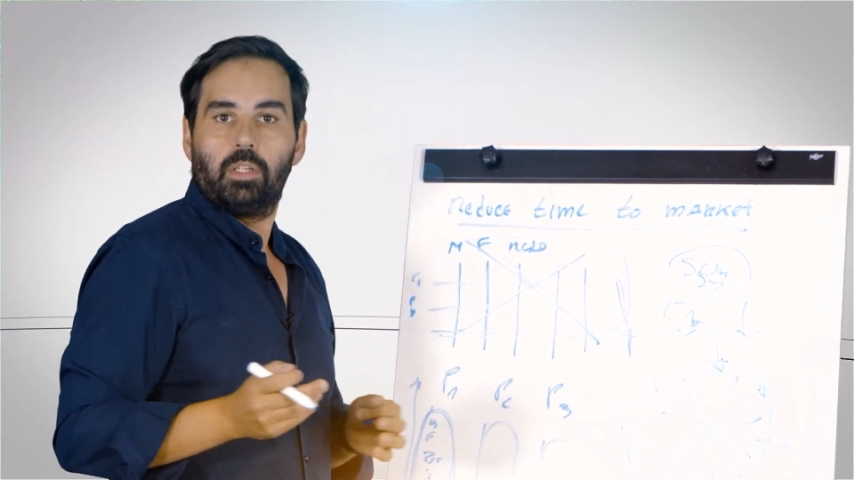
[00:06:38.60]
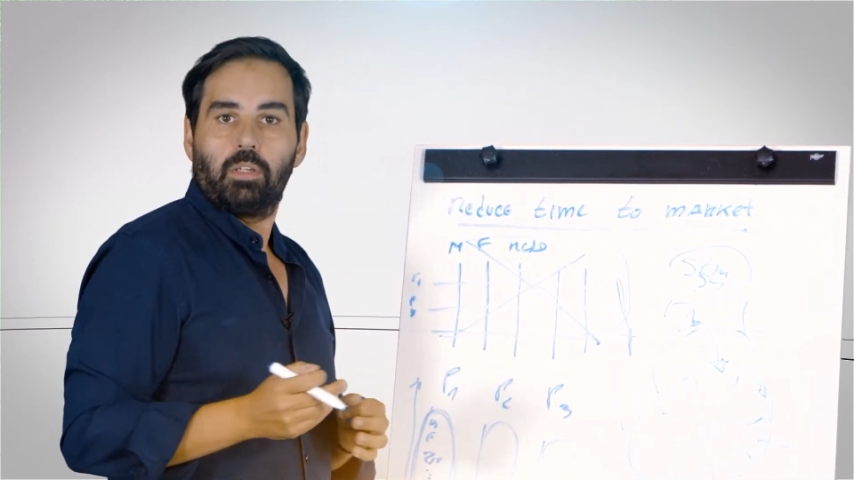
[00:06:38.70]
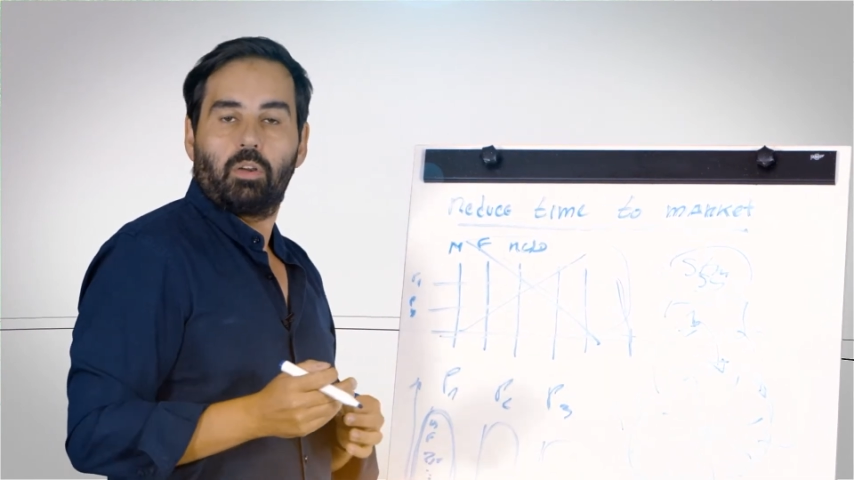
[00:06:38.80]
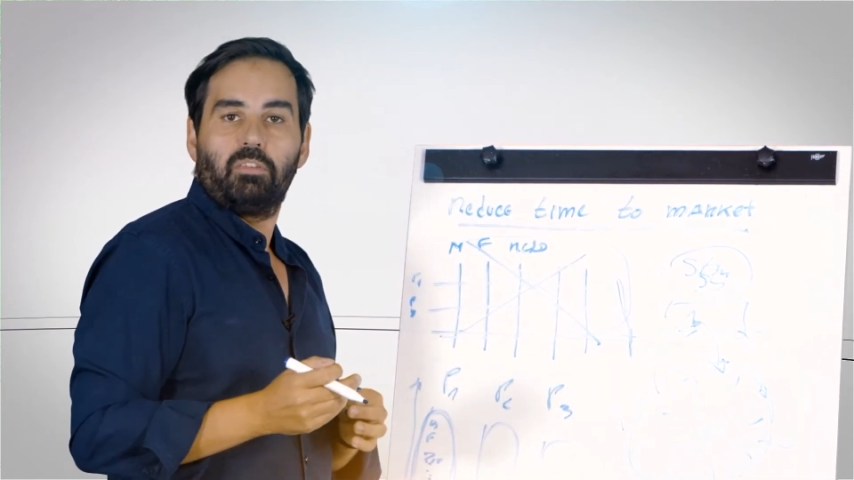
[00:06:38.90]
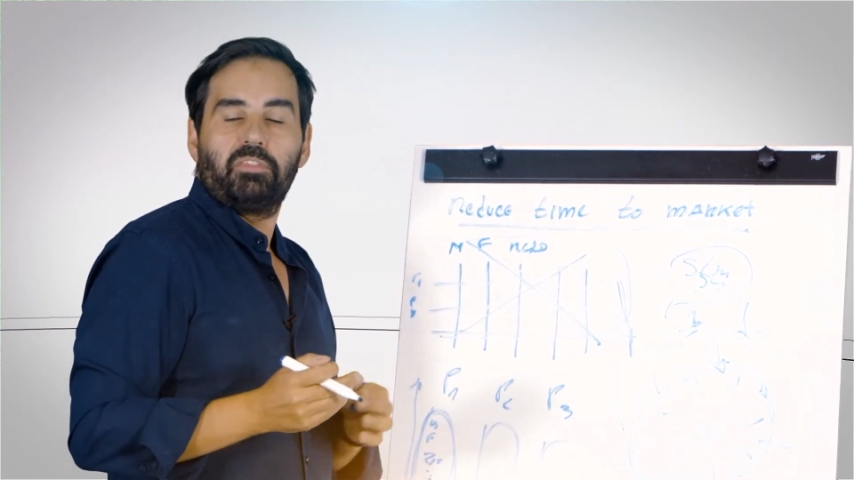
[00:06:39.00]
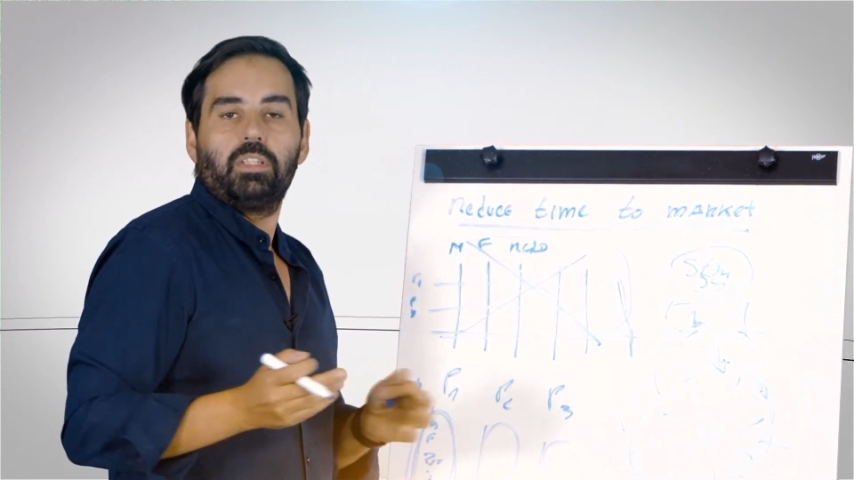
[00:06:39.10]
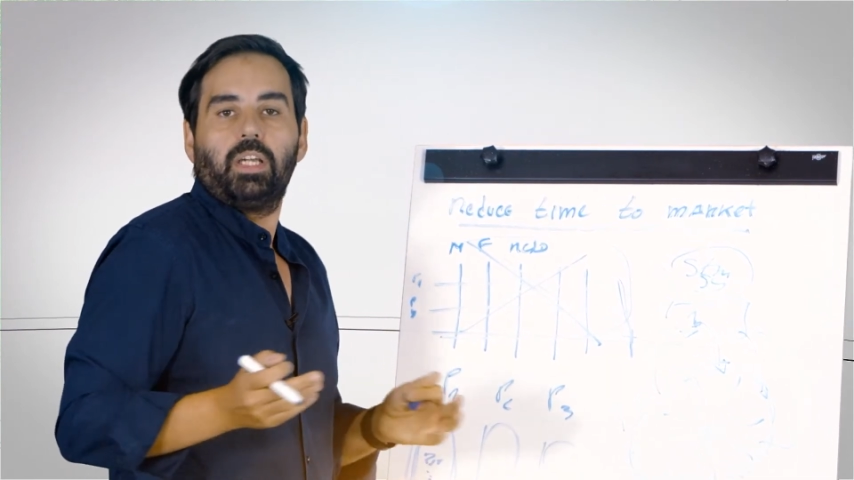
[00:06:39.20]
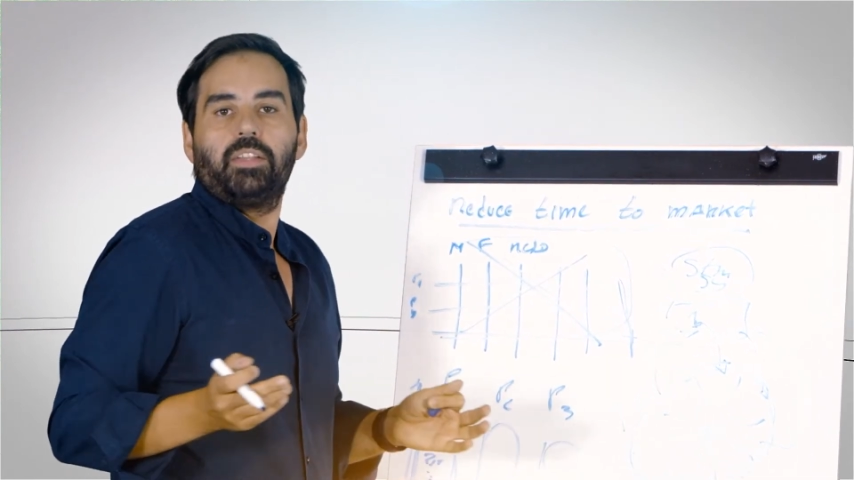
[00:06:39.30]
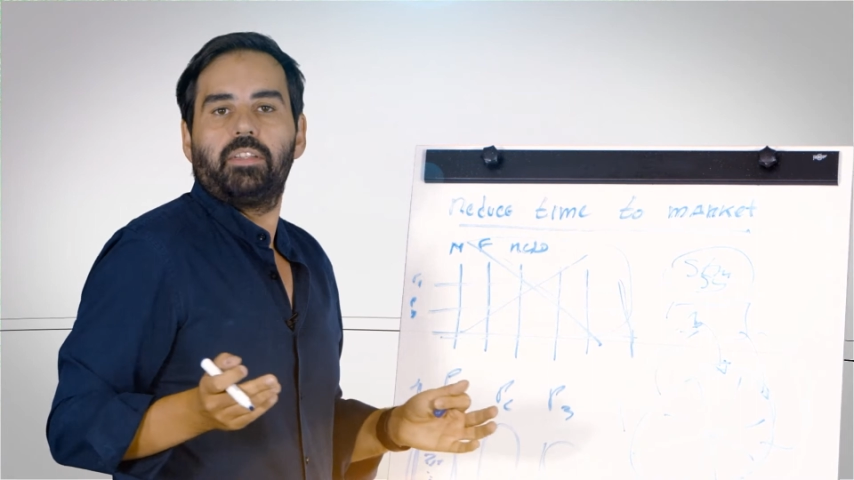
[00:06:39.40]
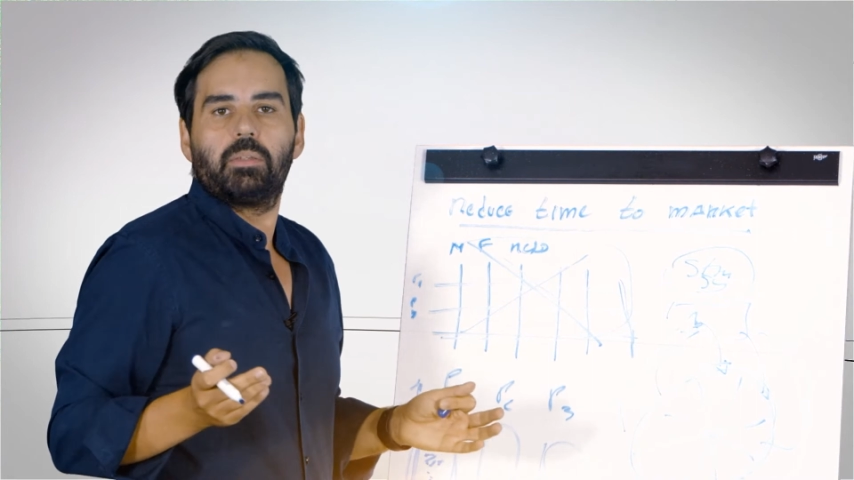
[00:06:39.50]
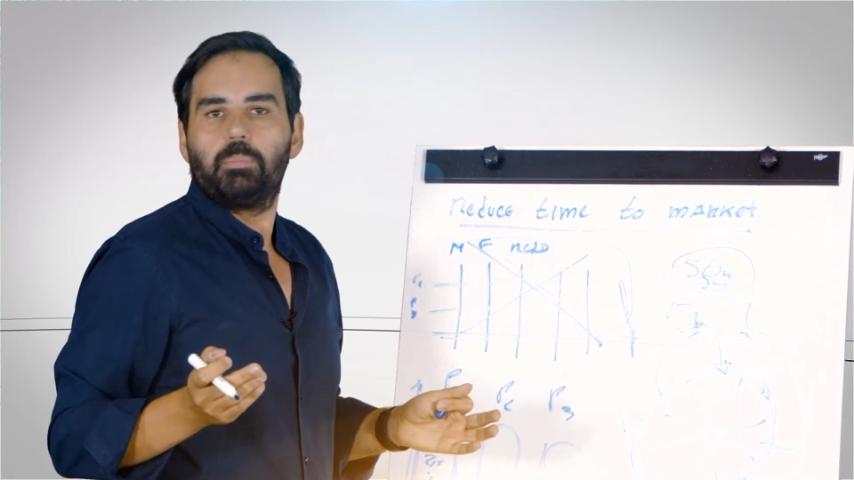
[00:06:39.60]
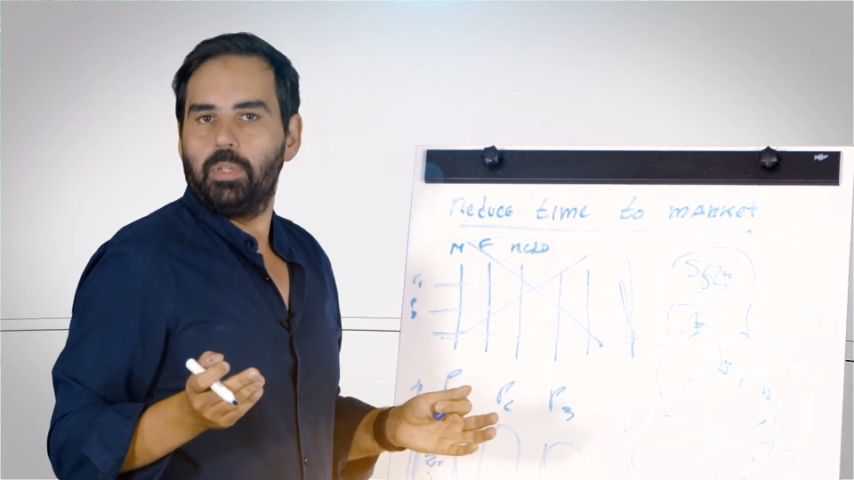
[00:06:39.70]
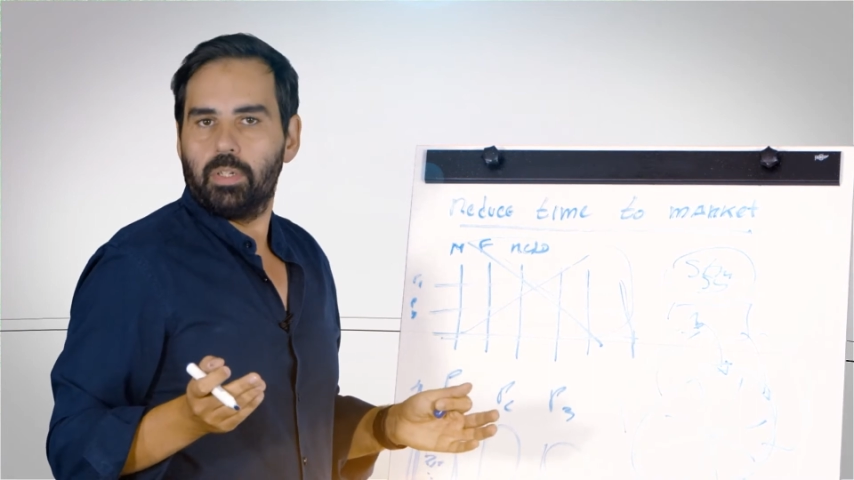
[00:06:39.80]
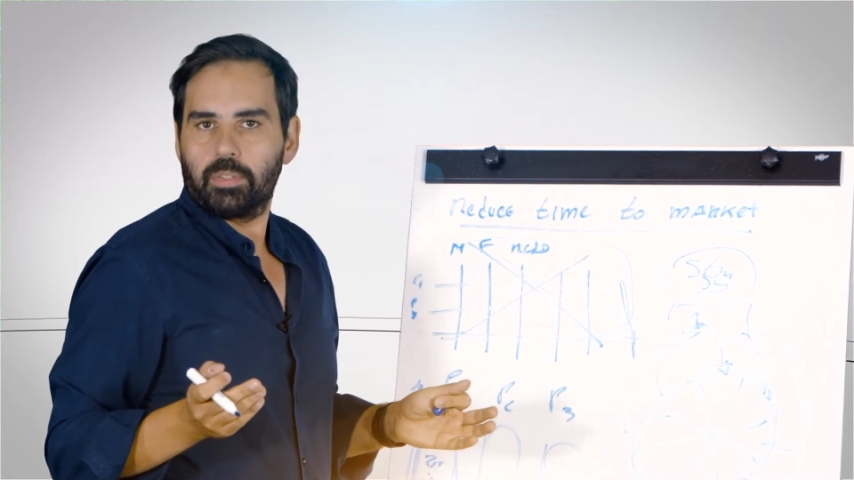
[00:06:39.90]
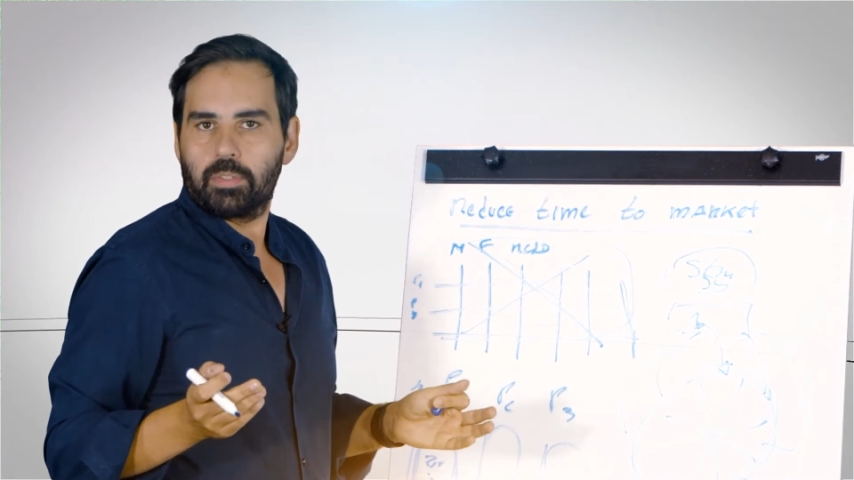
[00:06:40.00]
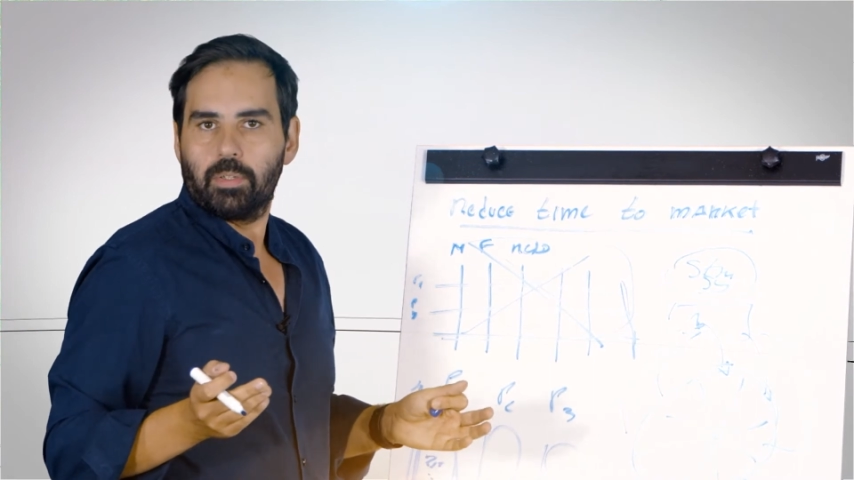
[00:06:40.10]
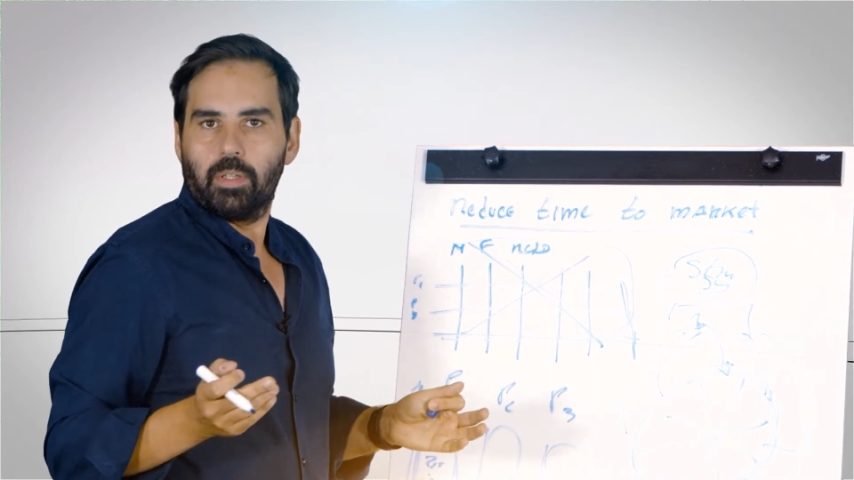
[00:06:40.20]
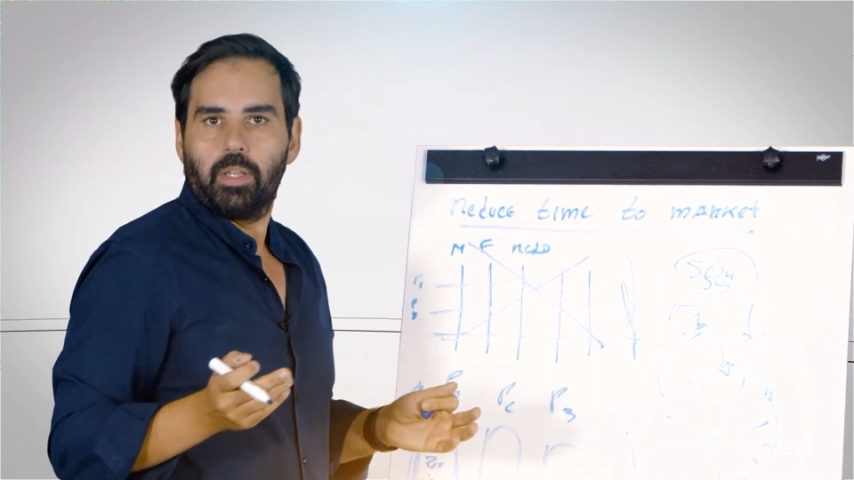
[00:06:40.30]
COVID-19 appeared,